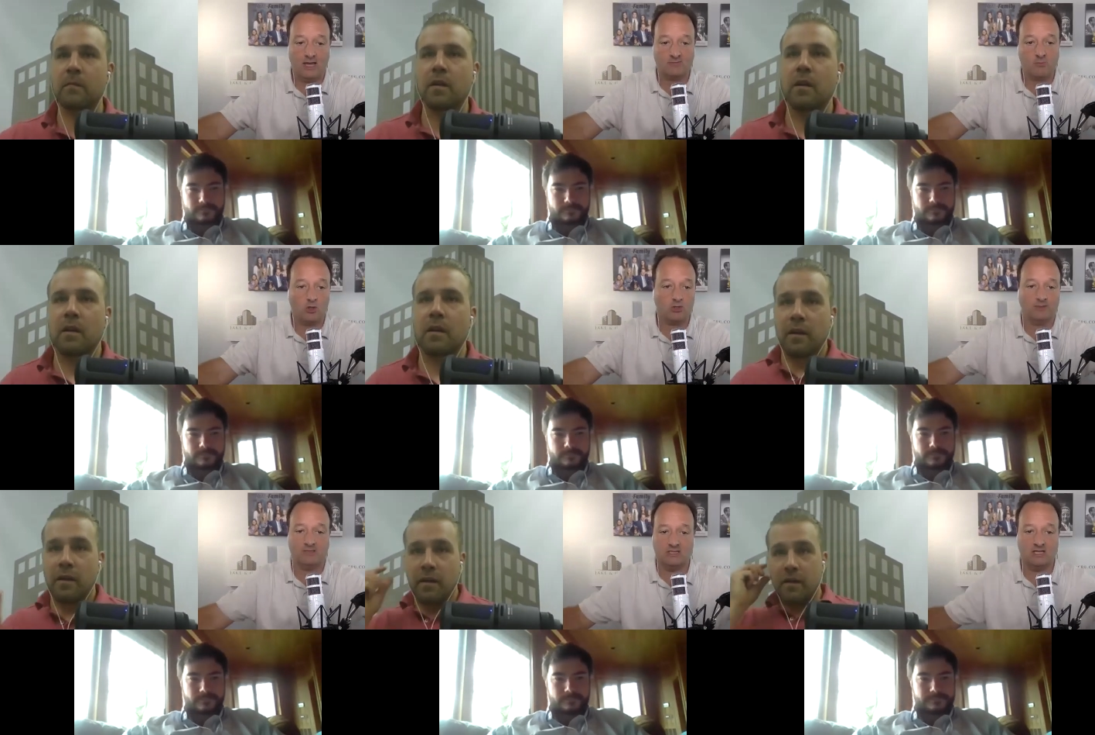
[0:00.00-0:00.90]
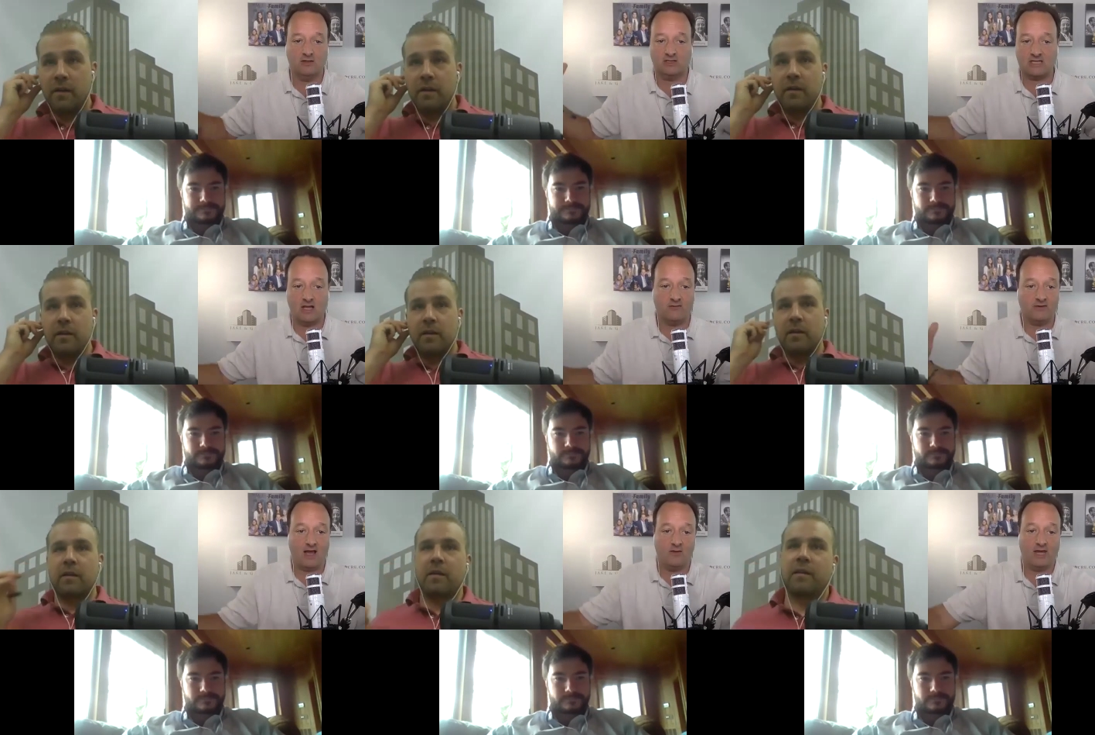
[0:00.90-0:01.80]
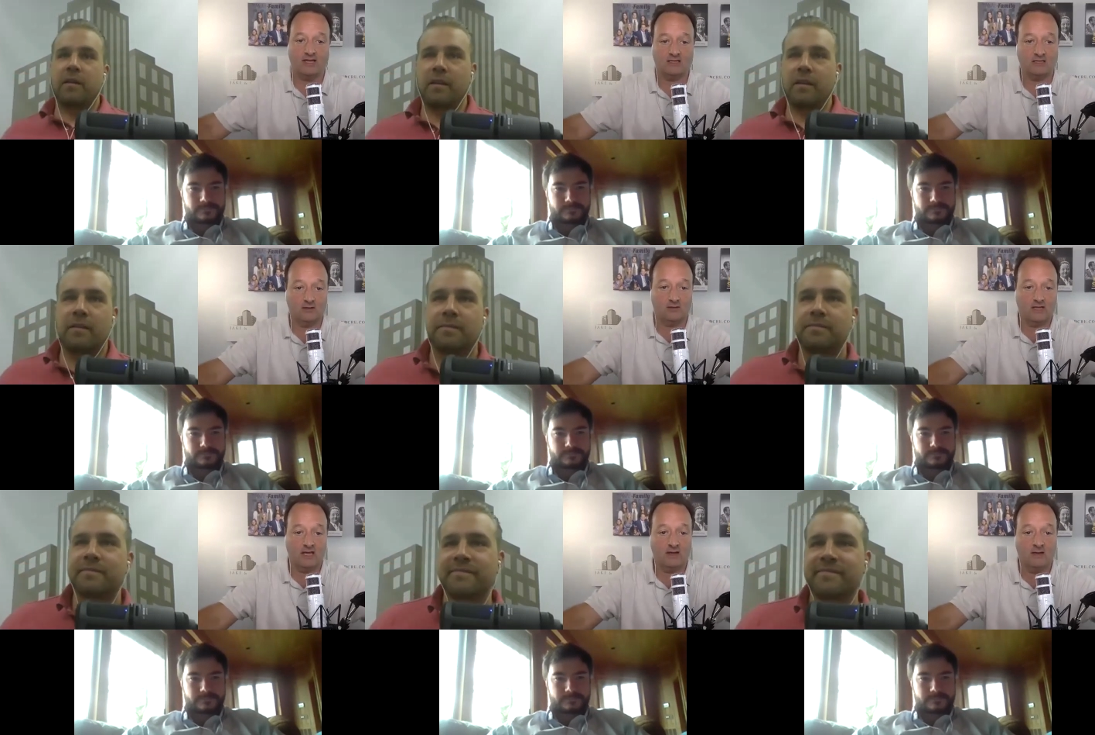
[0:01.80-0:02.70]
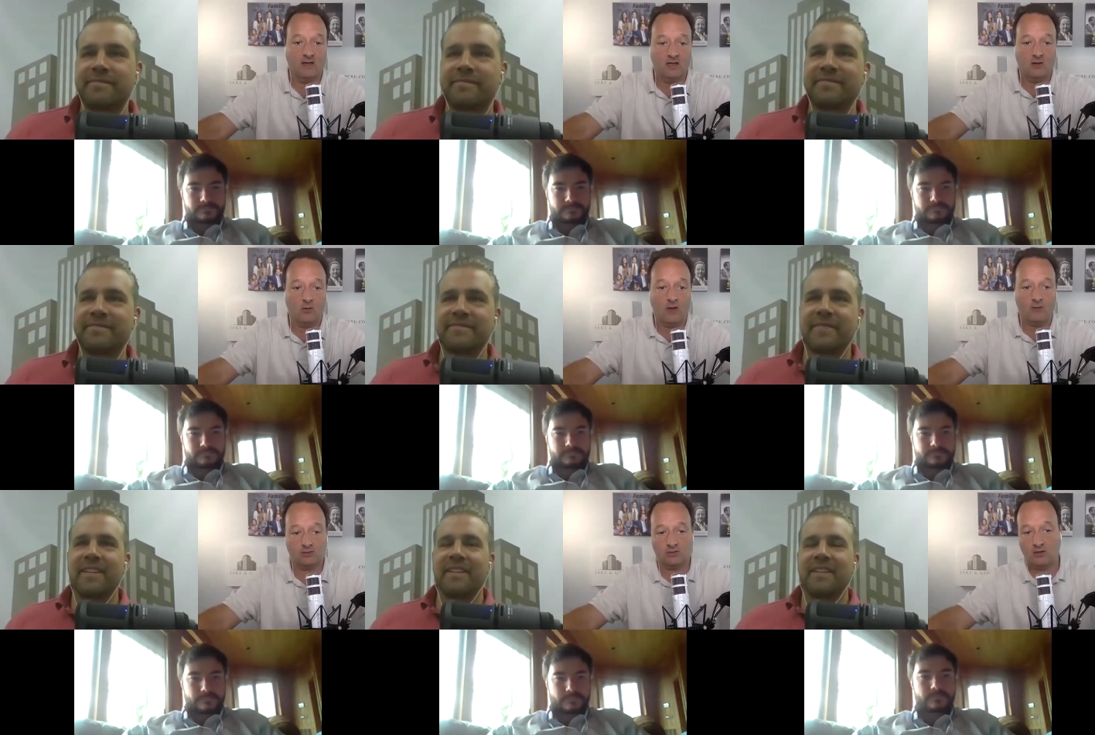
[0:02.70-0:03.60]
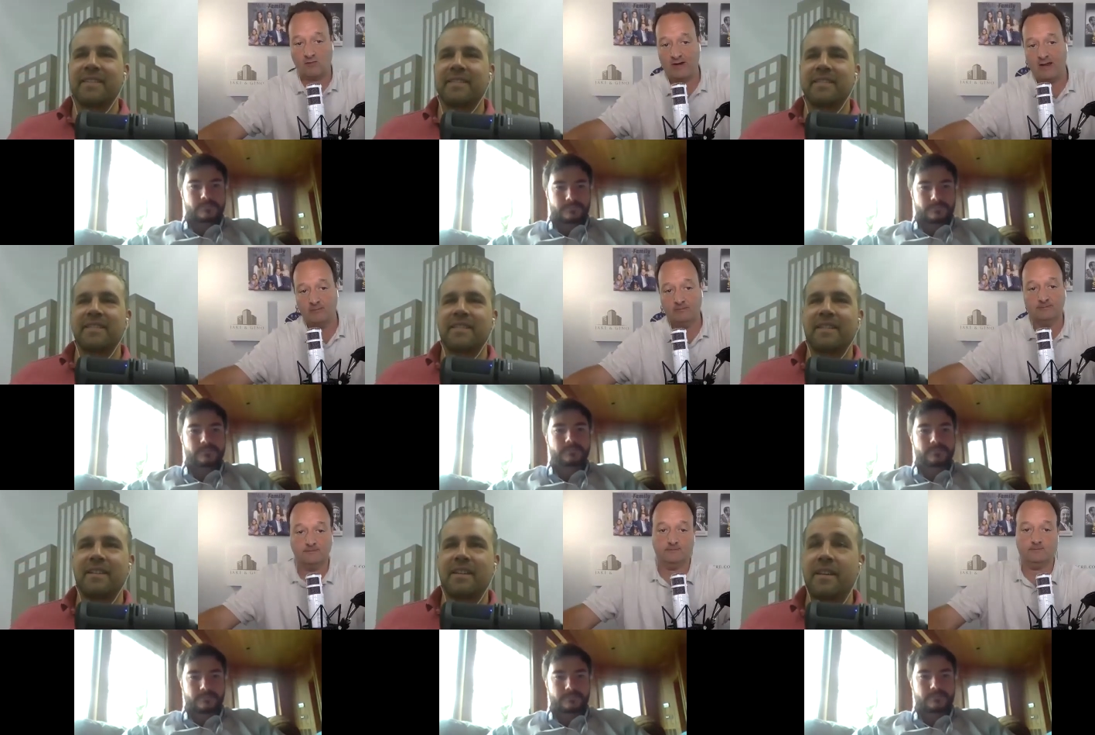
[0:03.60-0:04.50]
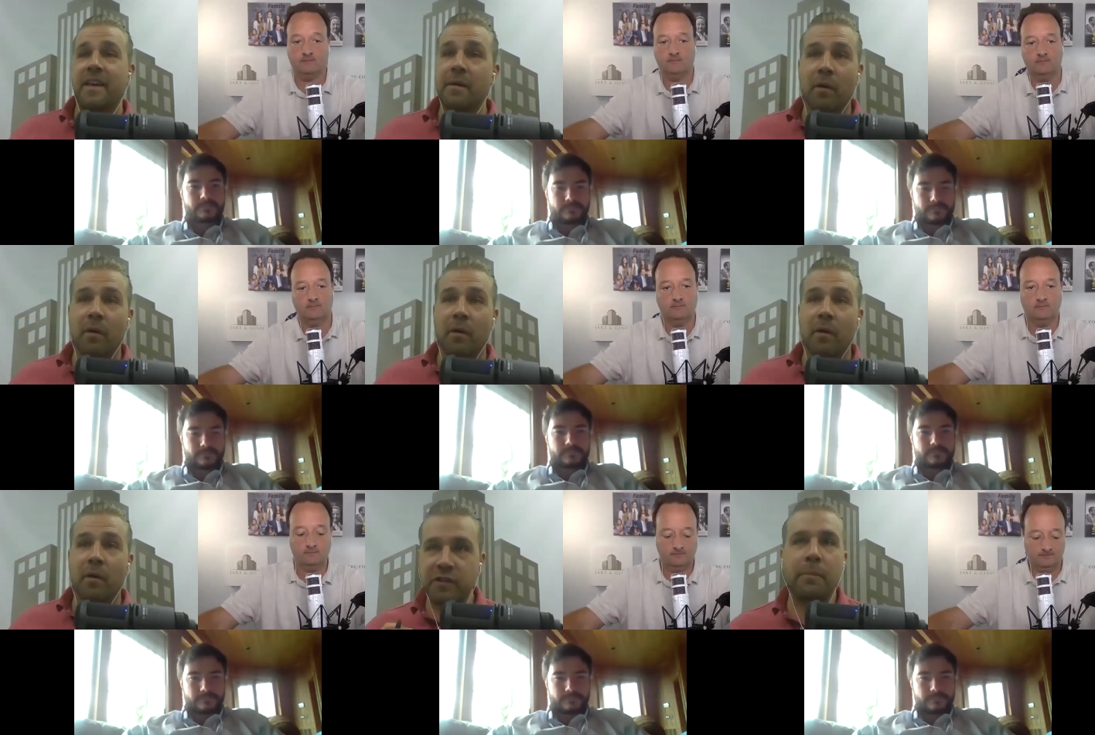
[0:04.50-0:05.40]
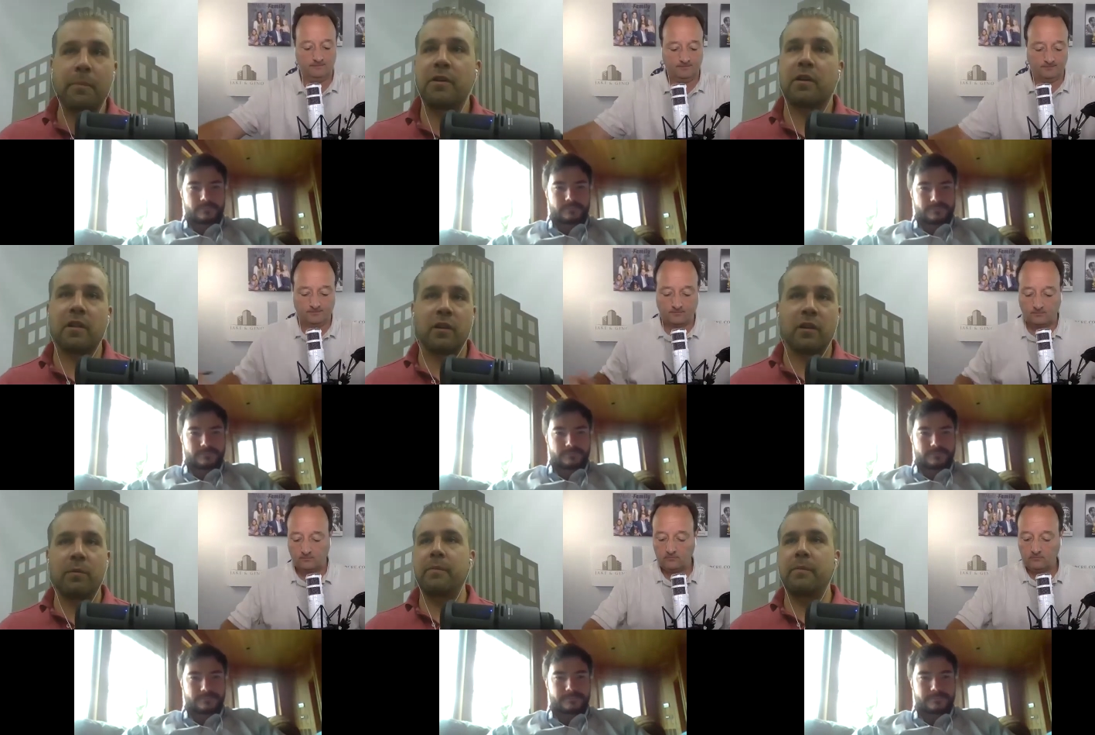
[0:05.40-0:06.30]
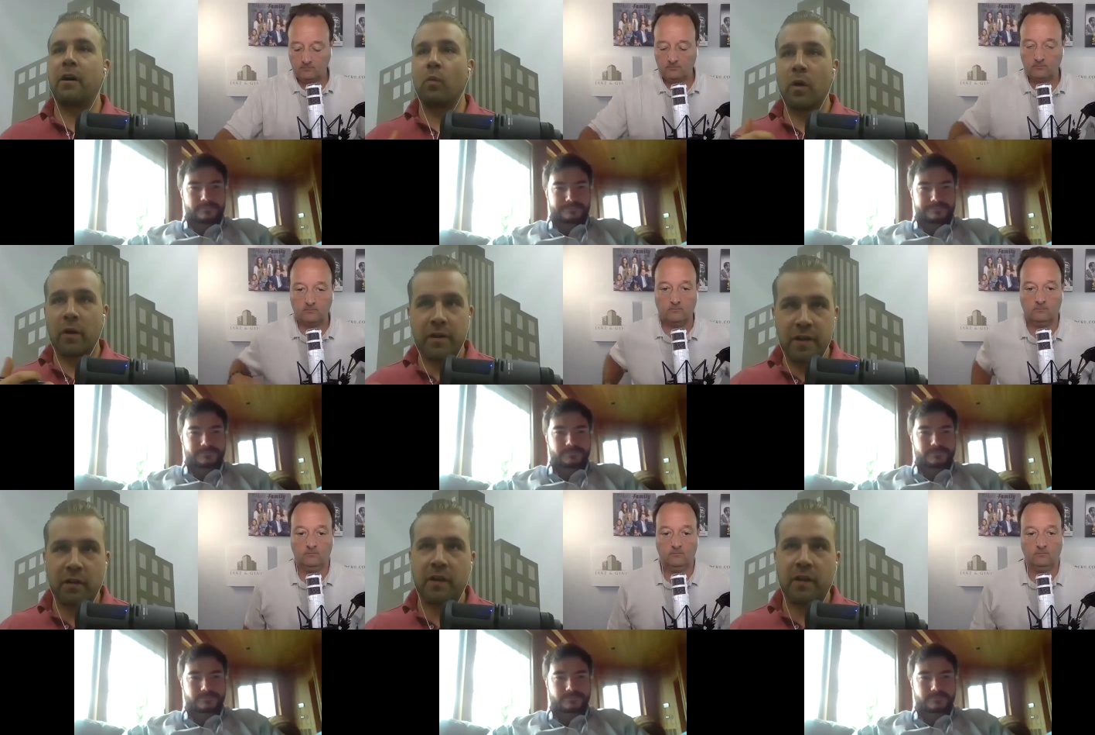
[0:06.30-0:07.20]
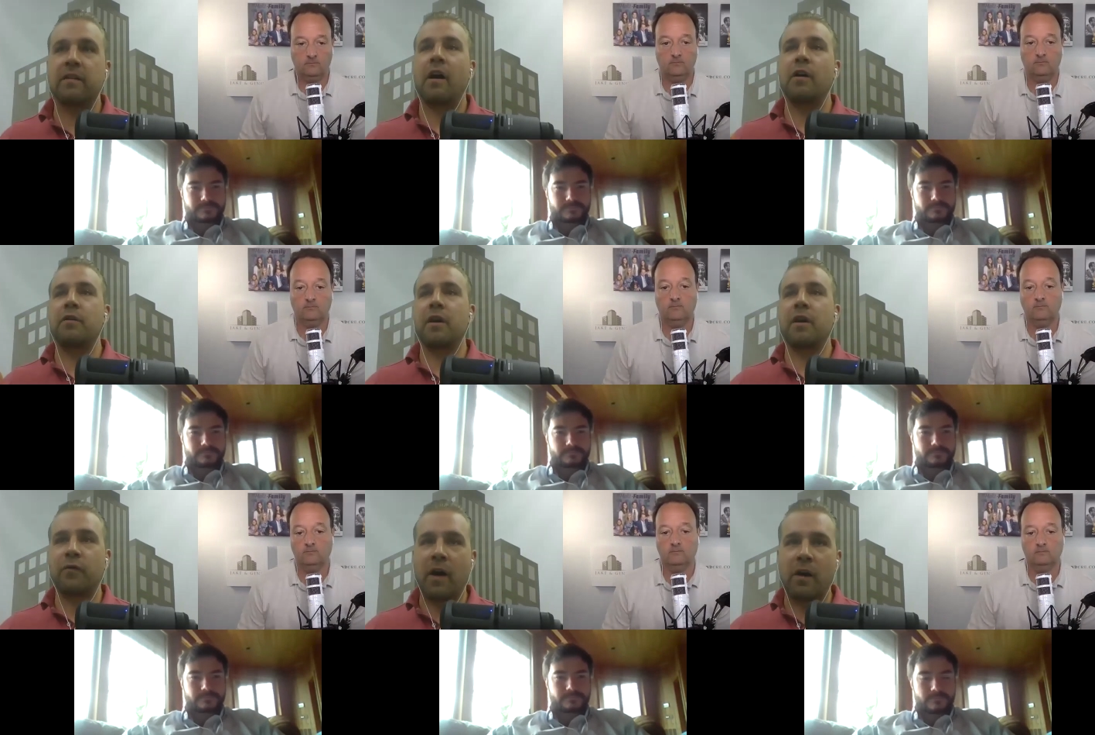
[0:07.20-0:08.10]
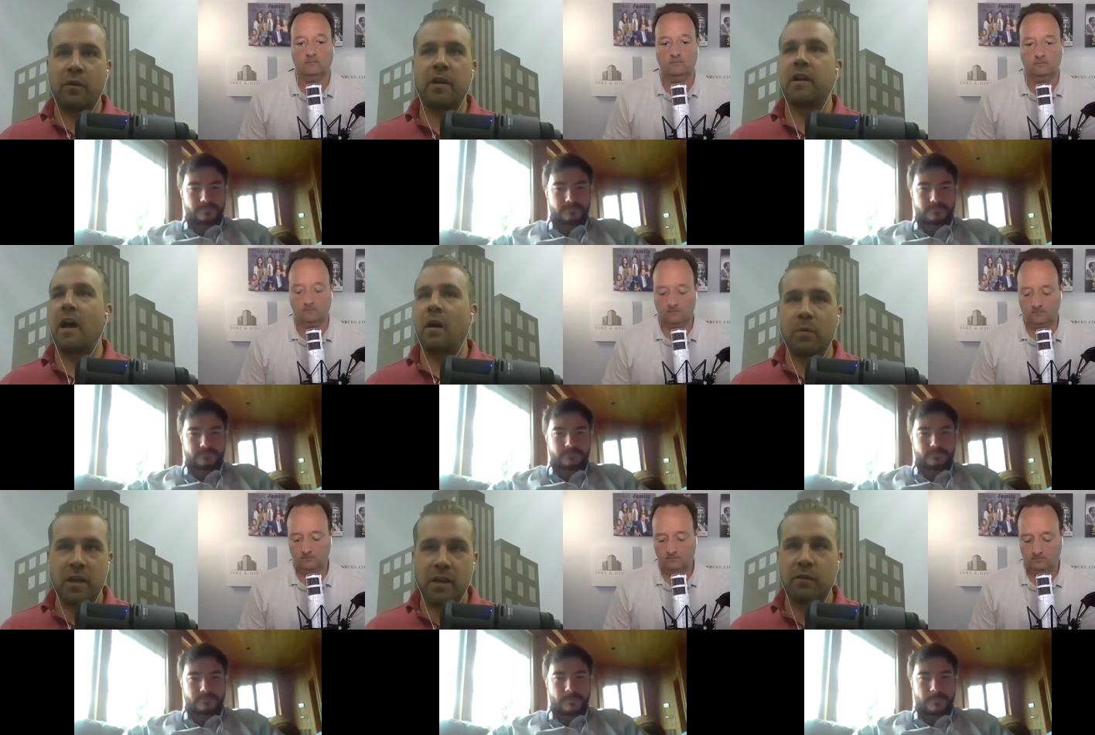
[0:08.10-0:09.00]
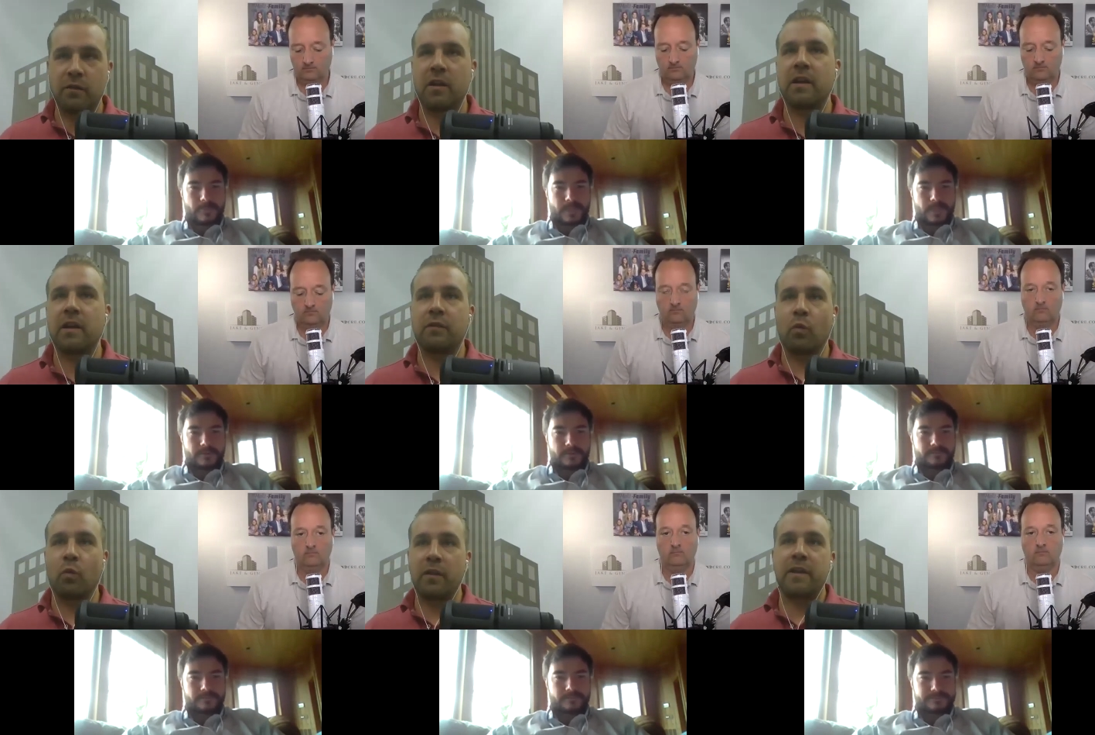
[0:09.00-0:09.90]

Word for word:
Speaker 1: ask Marshall about the deal itself and how he got the deal, and, and you know how it's looking right now.
Speaker 2: Yeah, Marshall, let's jump into it. A little bit about where the deal is, how you guys found it, how many units, what the